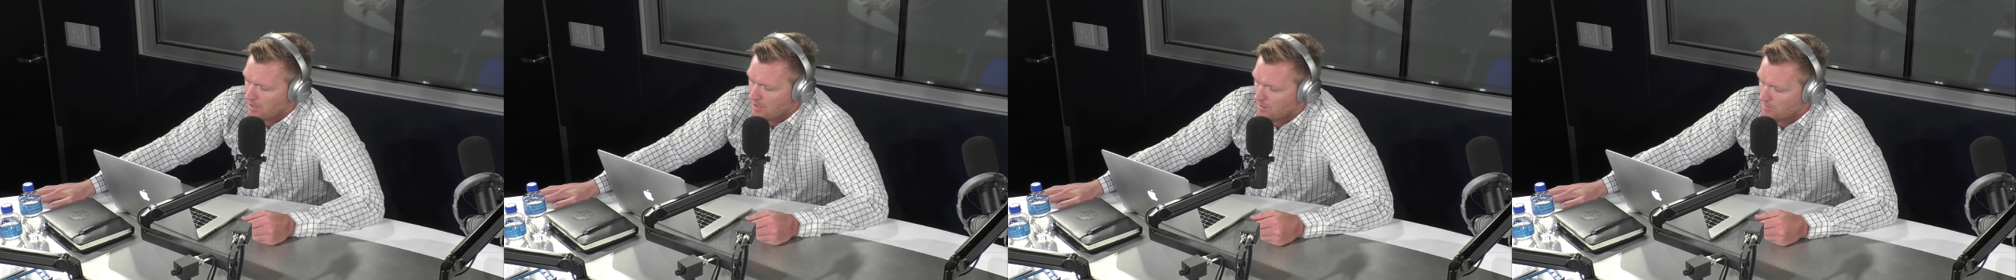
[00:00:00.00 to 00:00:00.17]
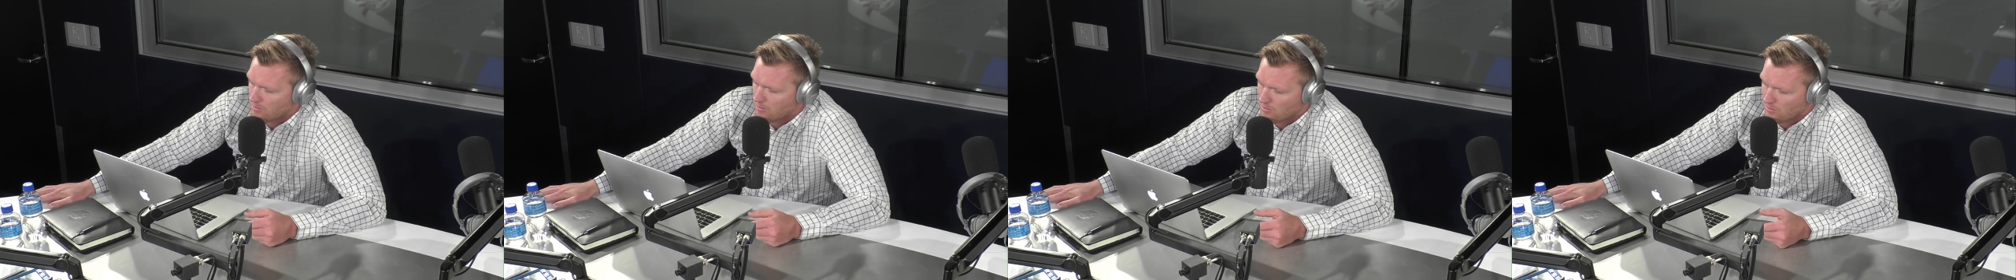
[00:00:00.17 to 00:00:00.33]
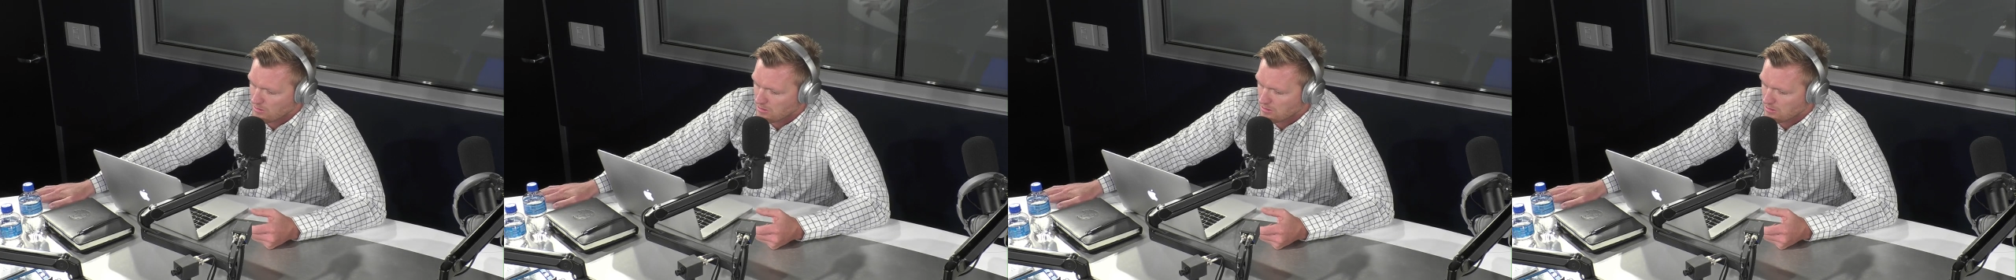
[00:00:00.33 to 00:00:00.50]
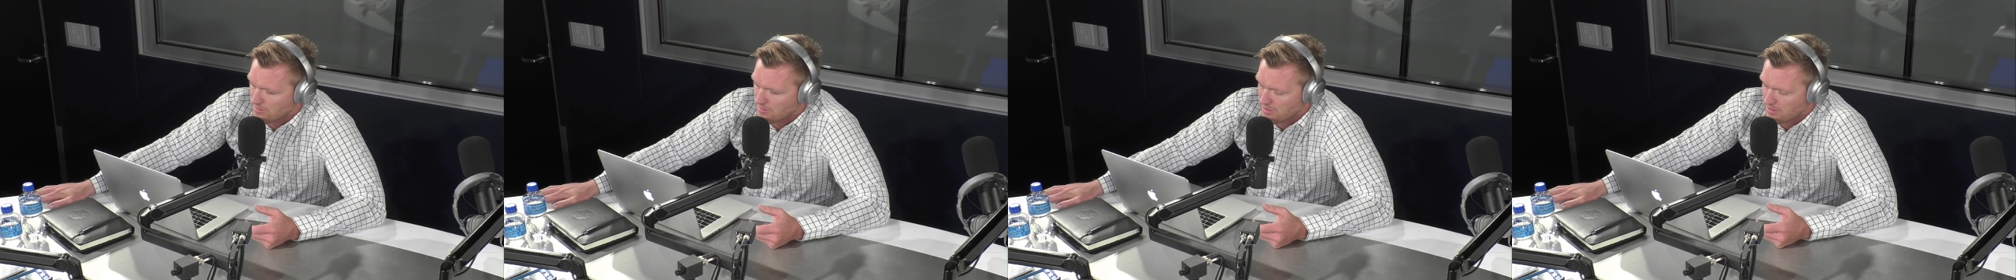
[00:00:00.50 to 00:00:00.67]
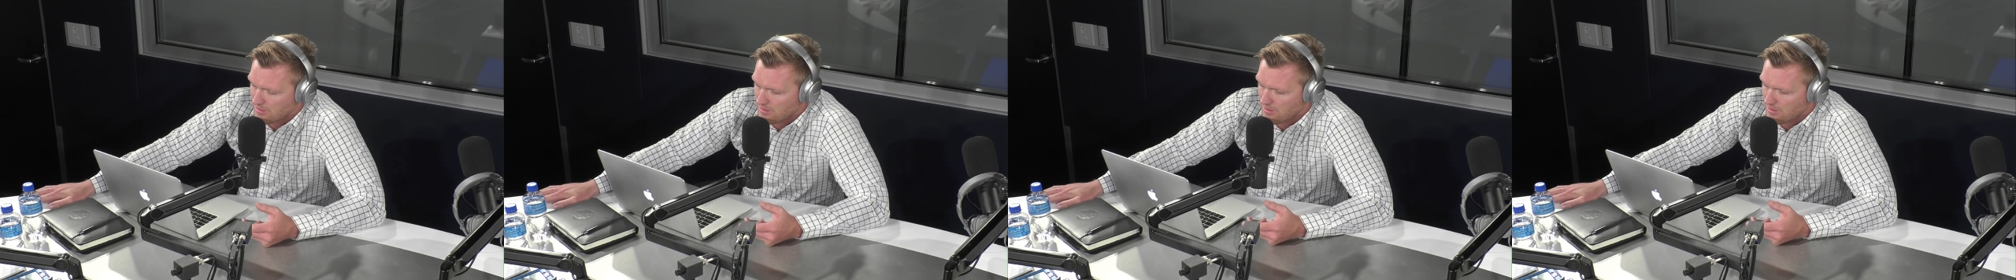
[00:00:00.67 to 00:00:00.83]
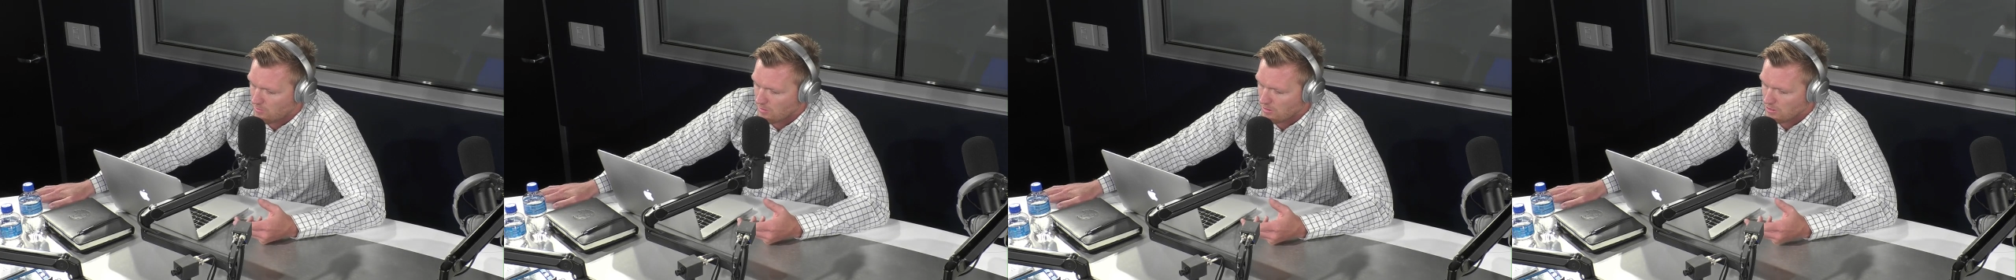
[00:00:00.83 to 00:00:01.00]
But
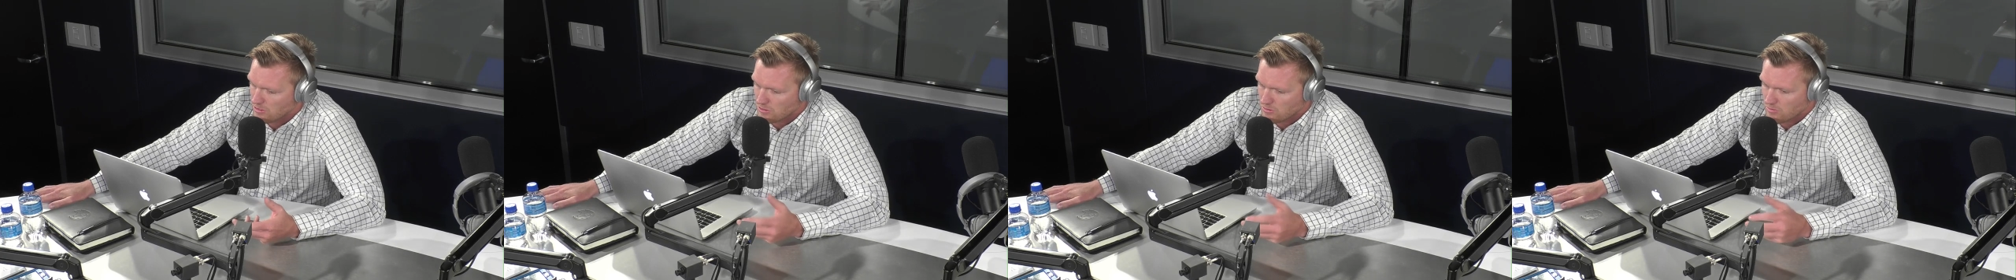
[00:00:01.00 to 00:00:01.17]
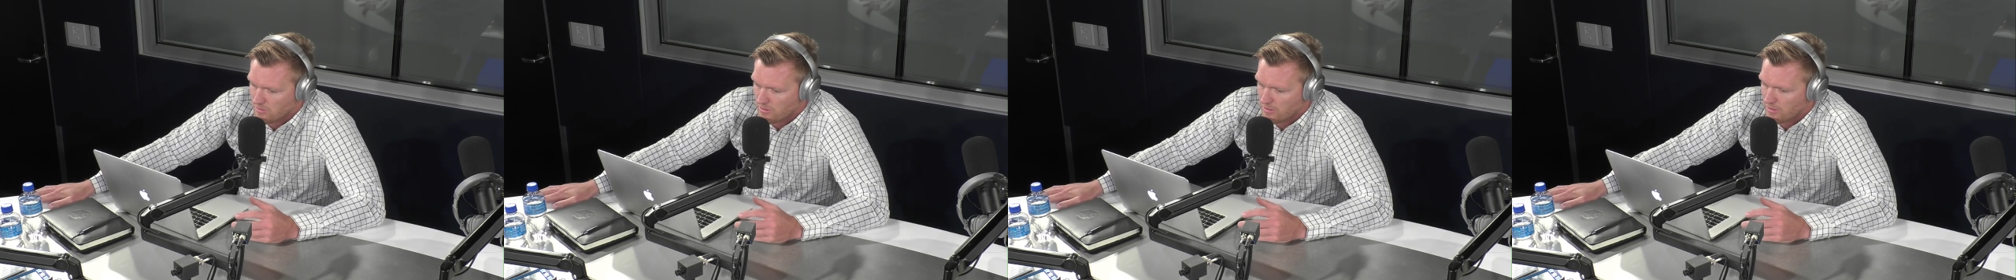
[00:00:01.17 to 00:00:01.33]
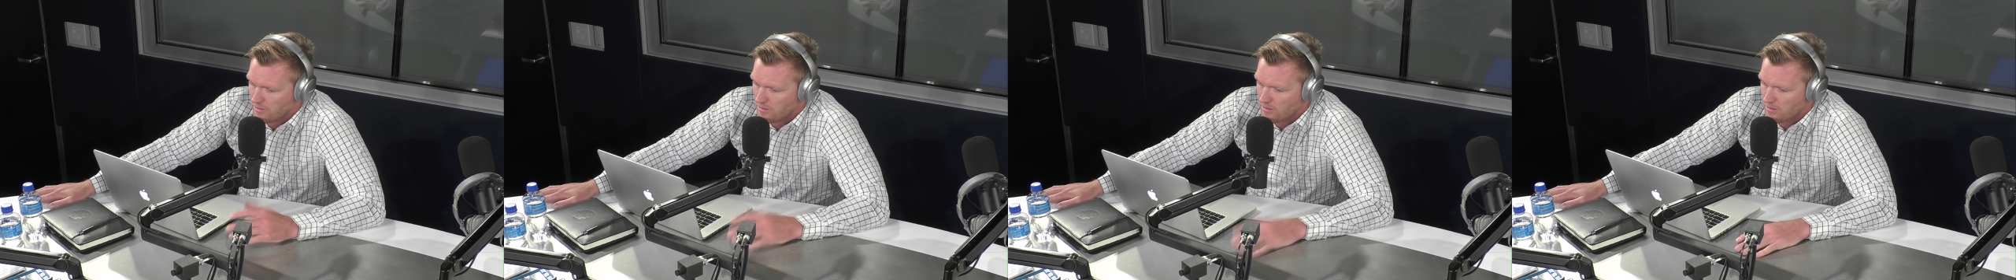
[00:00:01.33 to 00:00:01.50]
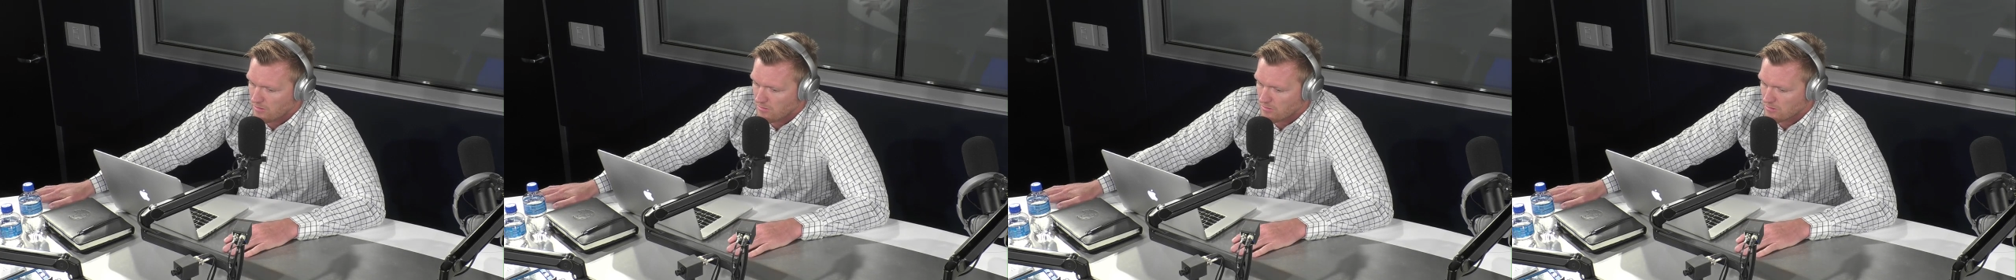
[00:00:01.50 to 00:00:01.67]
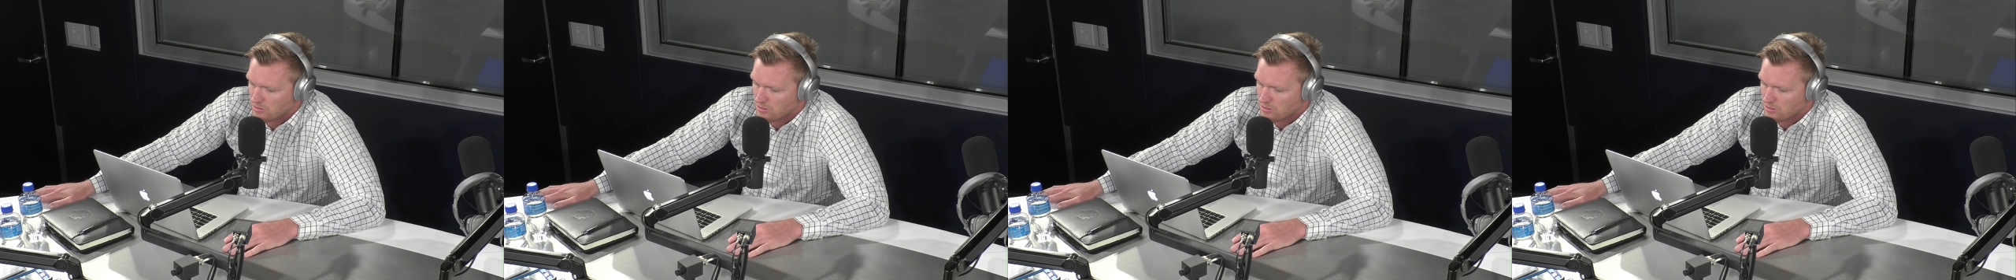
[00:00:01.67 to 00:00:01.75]
ultimately, we just want to go